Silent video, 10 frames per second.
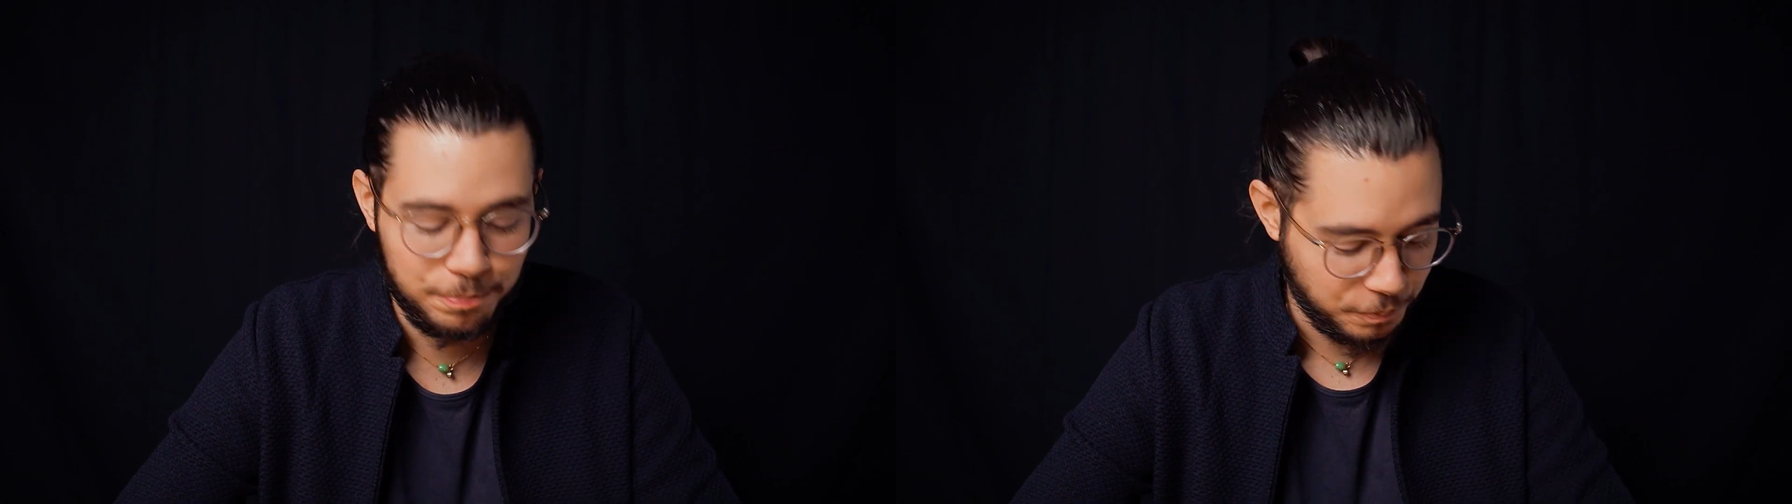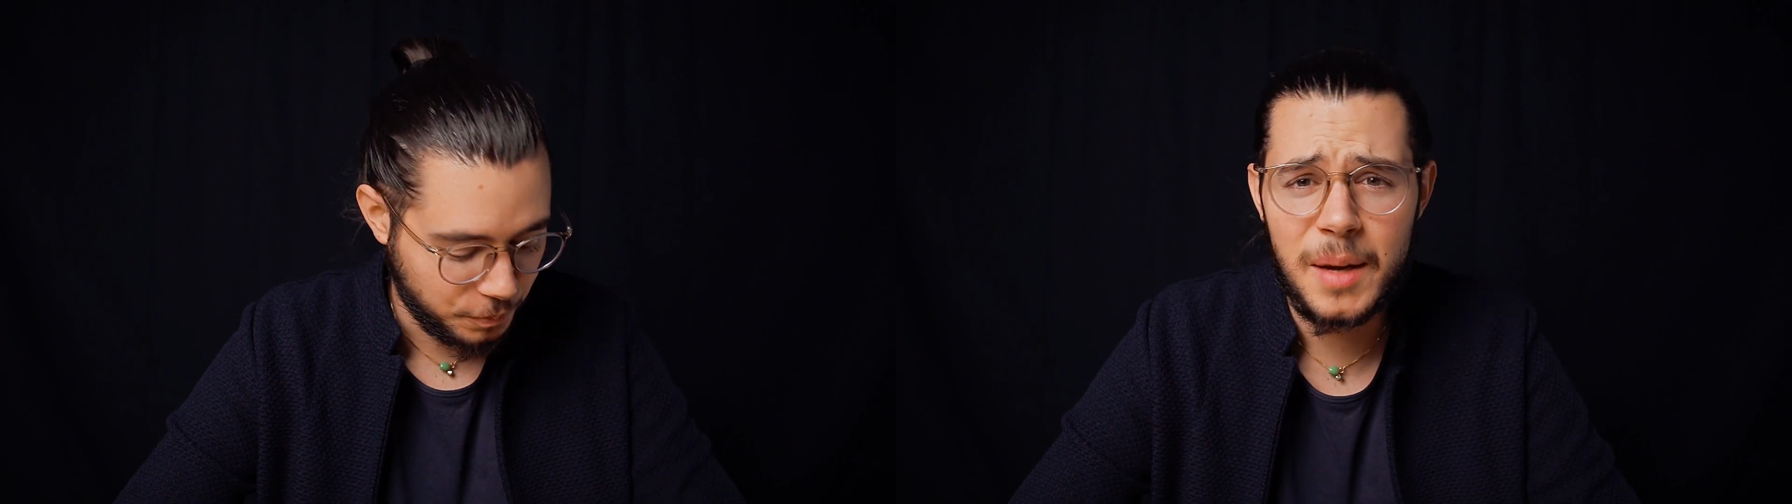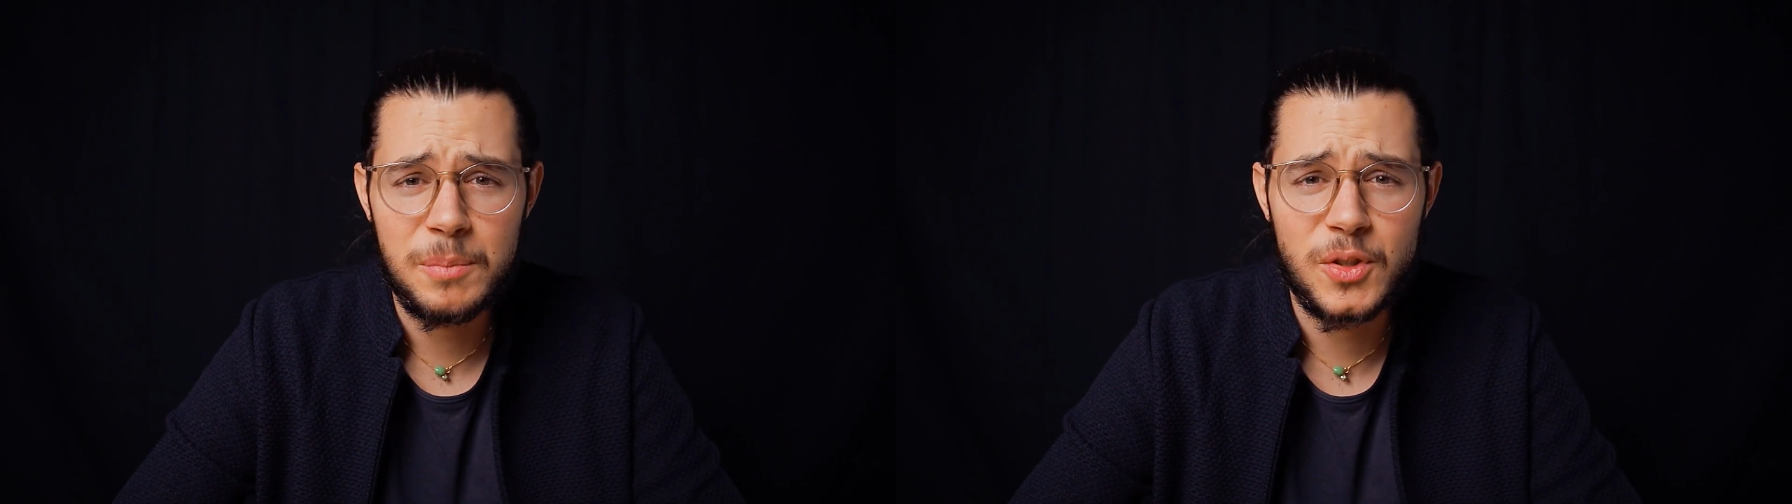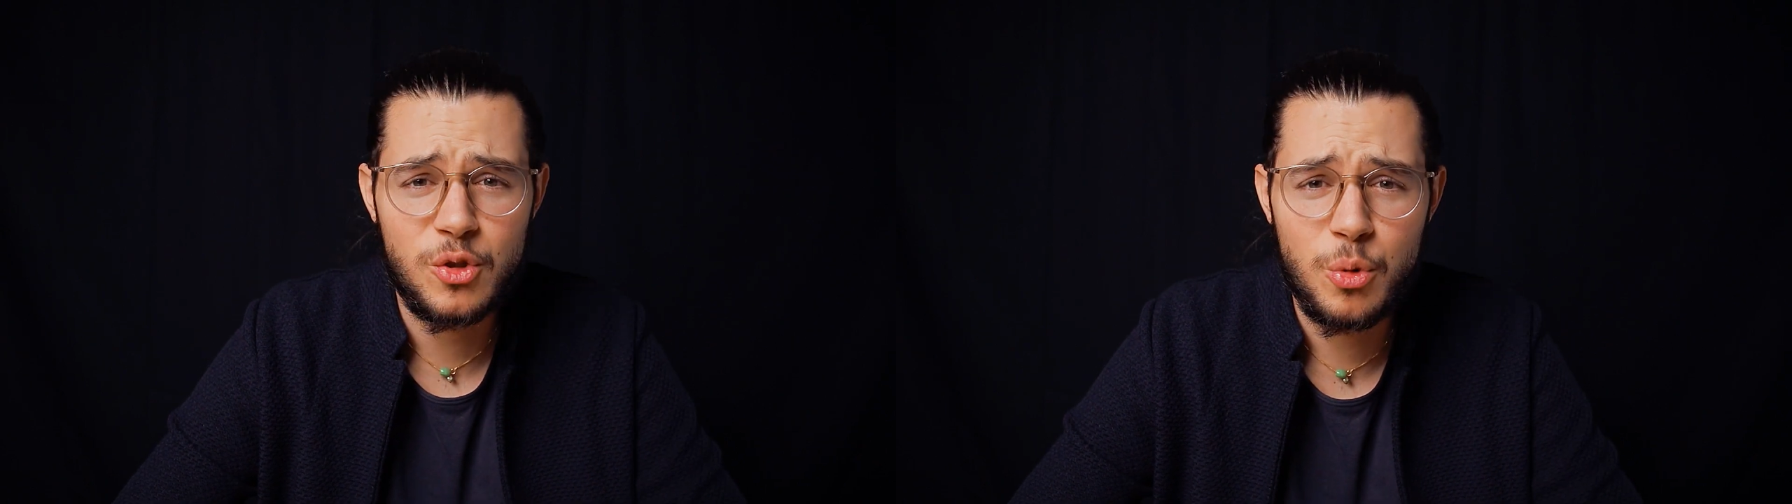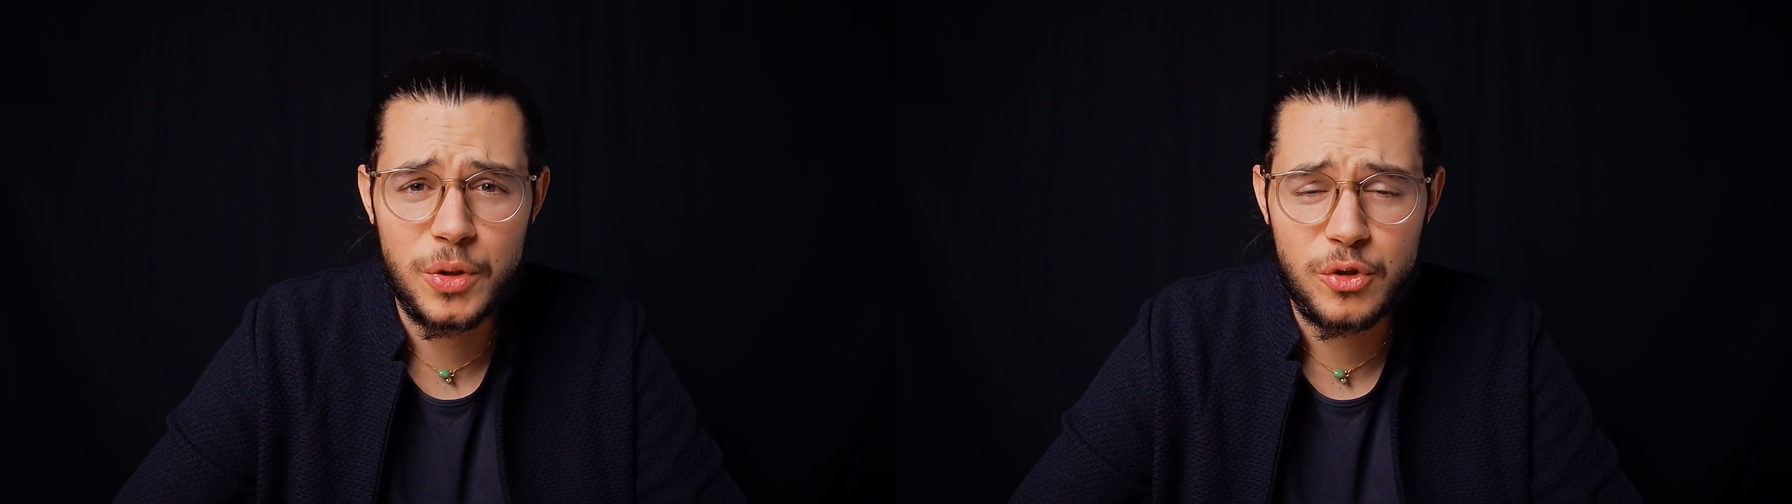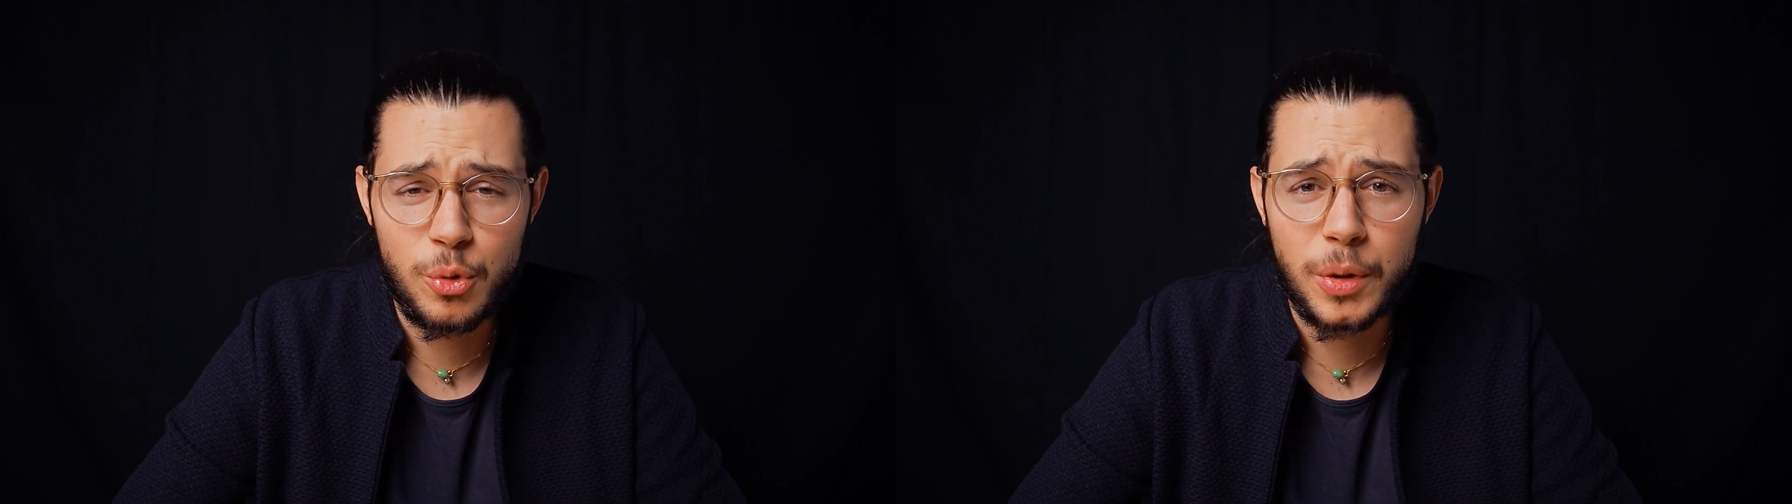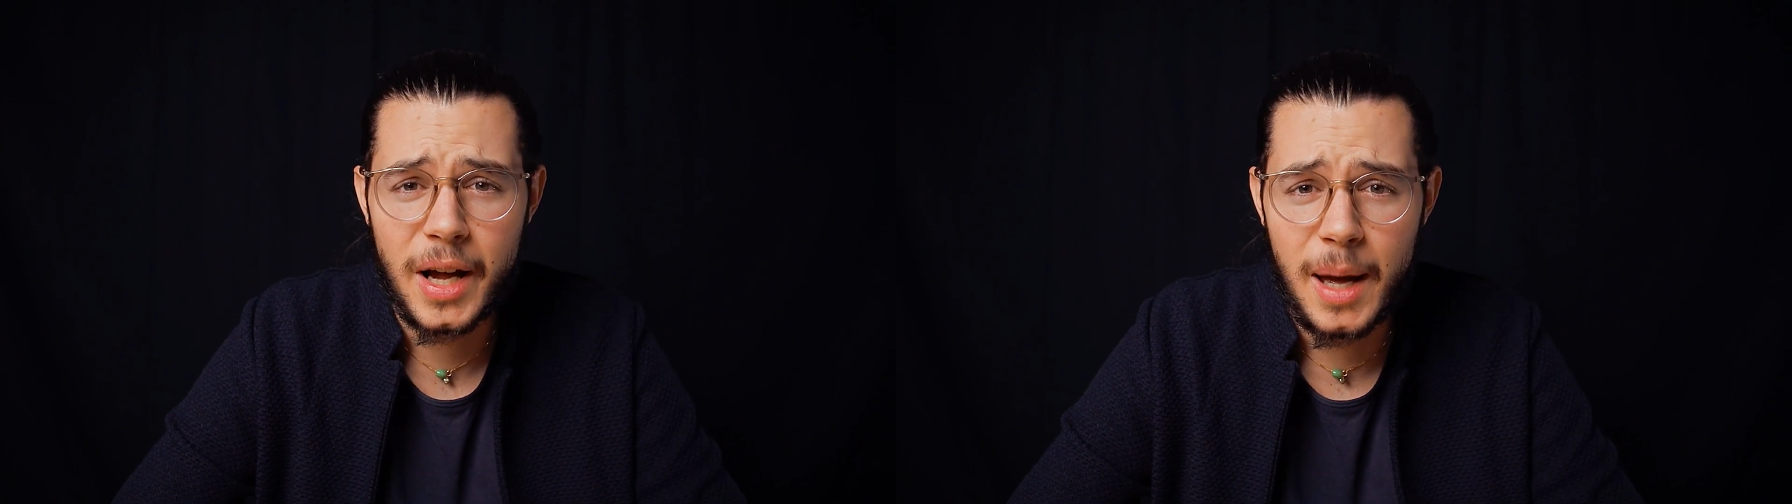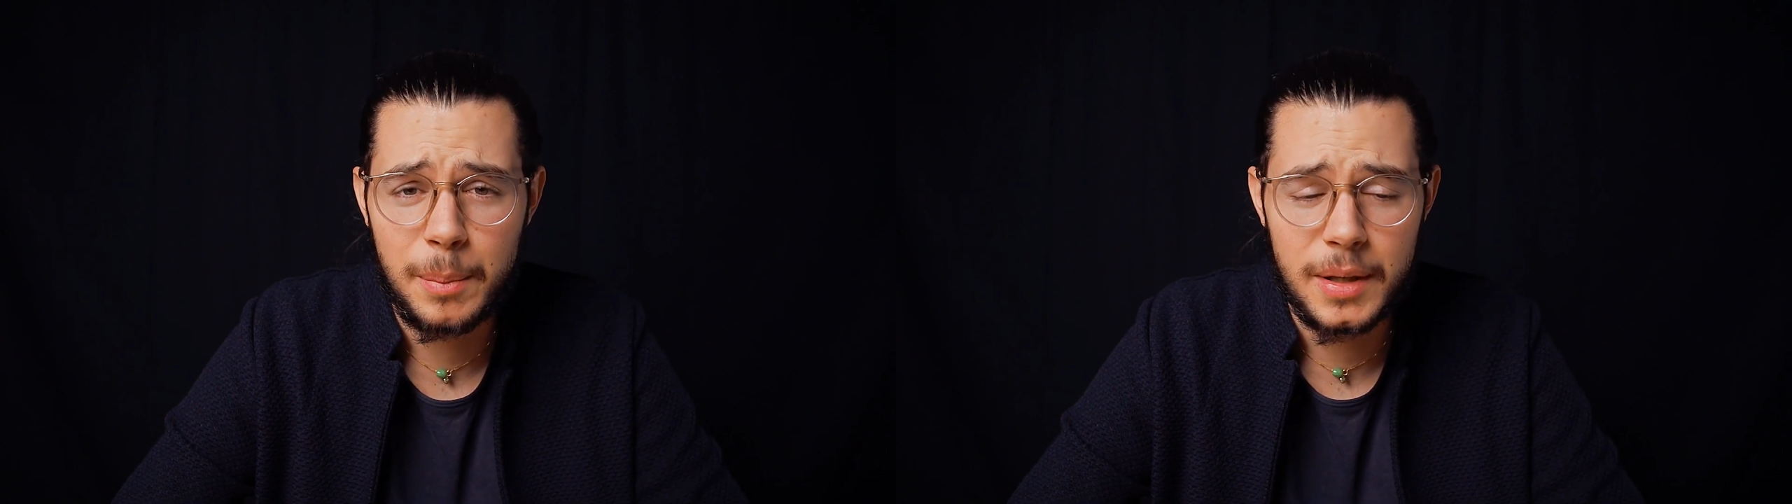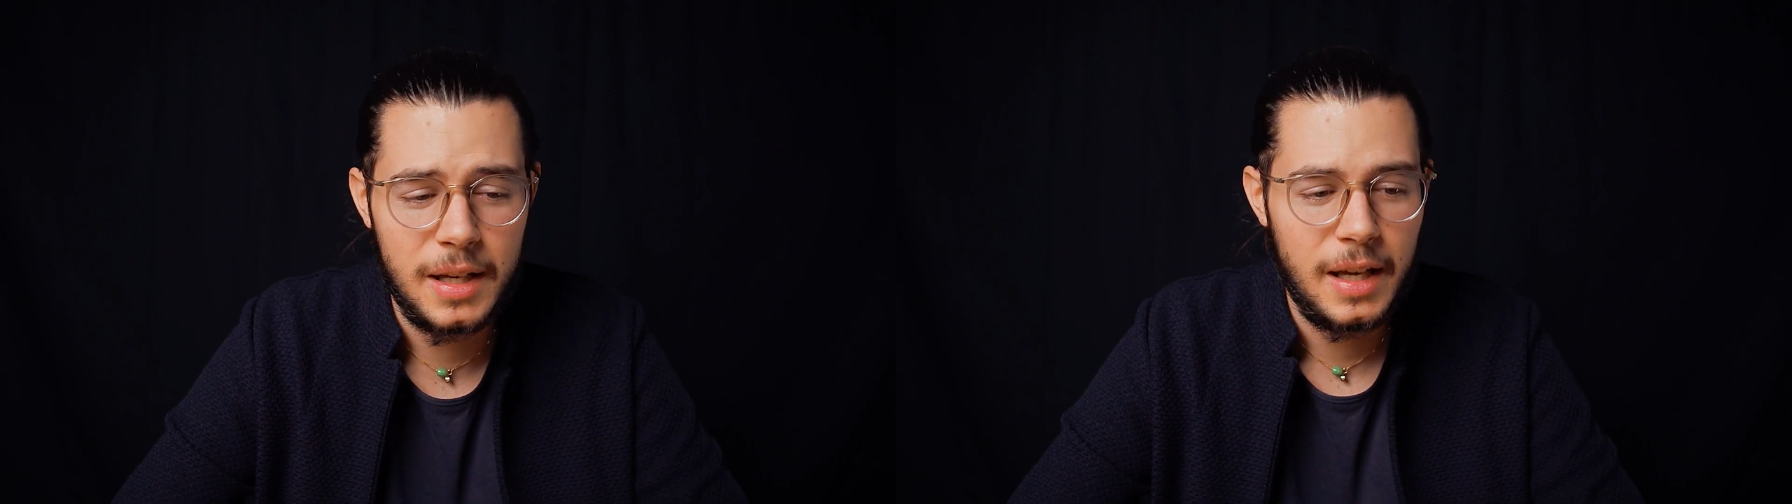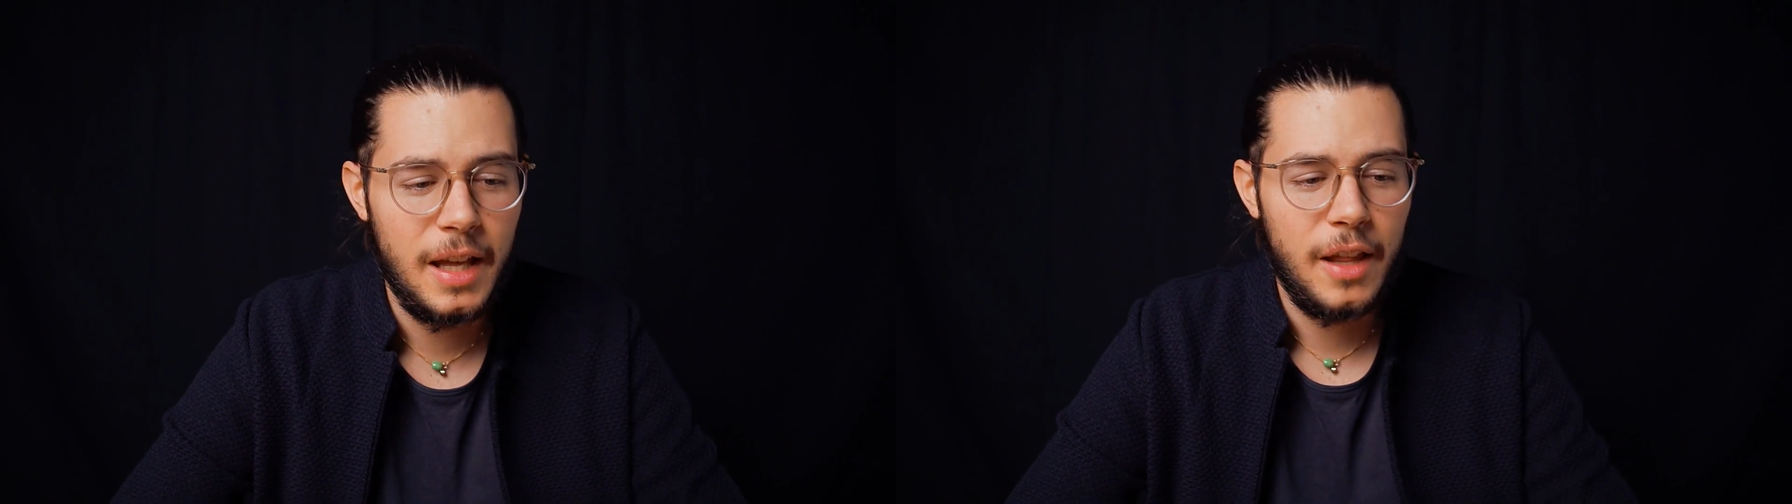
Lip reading: and I'm super happy.